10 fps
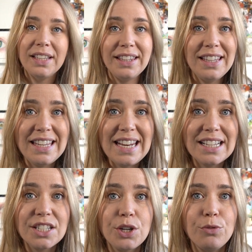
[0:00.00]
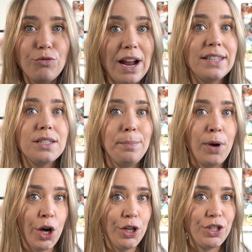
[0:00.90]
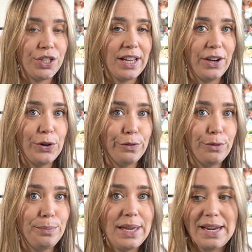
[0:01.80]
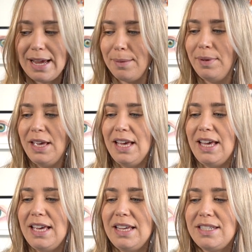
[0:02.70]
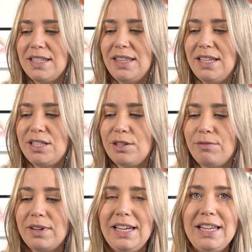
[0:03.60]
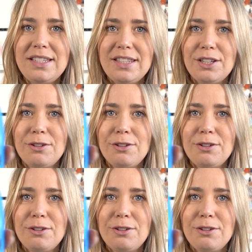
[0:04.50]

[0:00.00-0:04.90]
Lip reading: And then the next random purchase that I got from B&M is this Release the